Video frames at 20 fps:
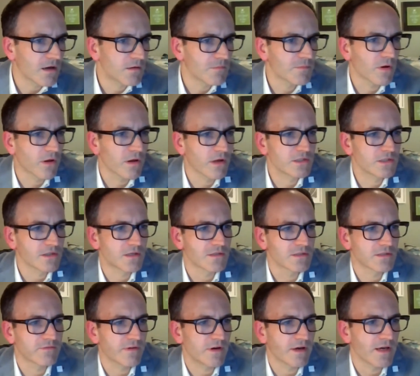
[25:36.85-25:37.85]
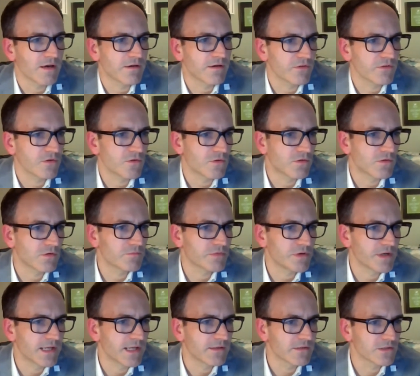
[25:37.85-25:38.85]
I apologise if I have
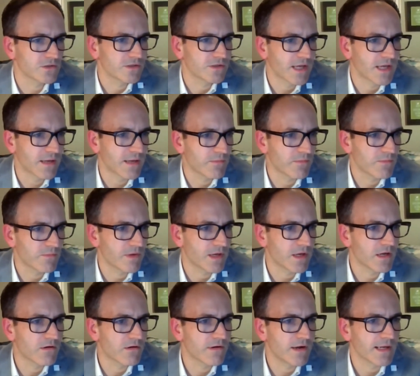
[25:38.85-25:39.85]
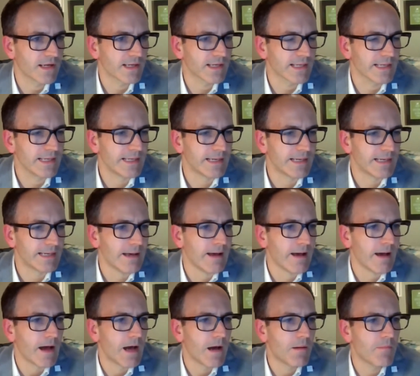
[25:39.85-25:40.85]
pronounced your name incorrectly.
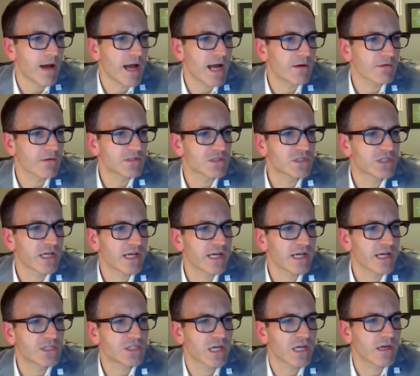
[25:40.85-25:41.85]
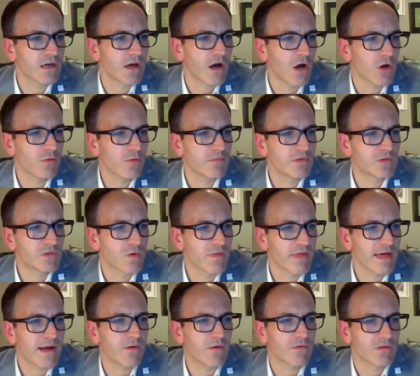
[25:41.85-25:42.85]
How has GHA coped
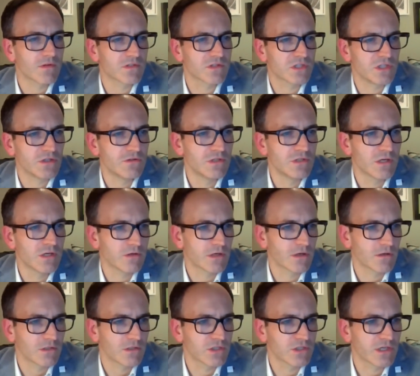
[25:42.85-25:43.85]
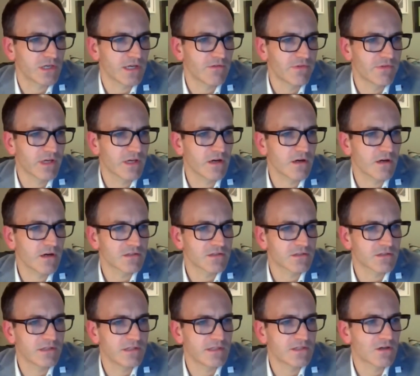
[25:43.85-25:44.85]
without the studio culture in regards
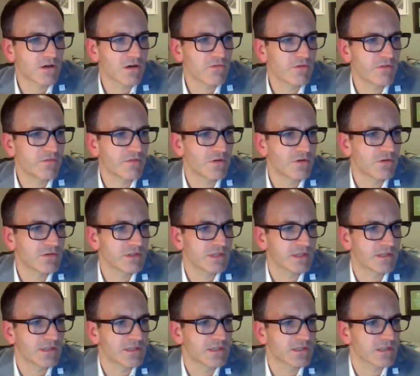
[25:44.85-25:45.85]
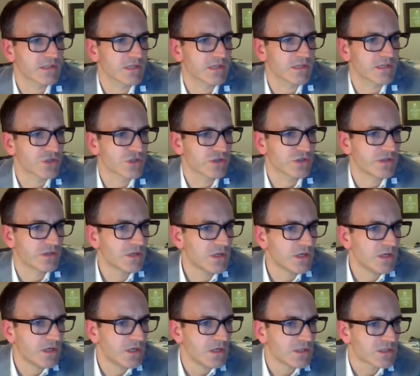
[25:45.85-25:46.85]
to design reviews and discussion
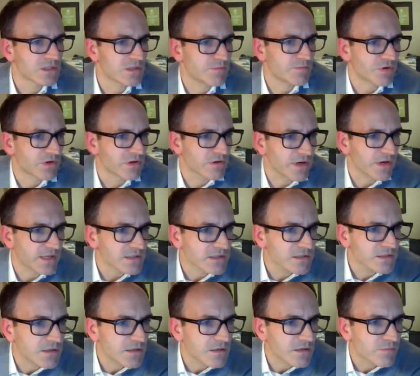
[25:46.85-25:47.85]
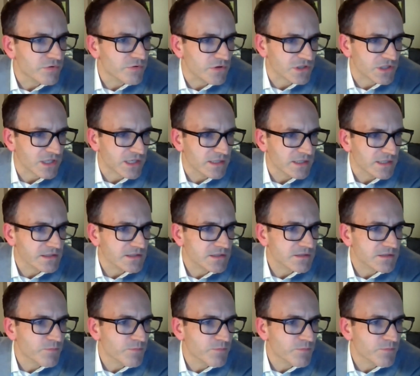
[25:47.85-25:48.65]
to progress projects?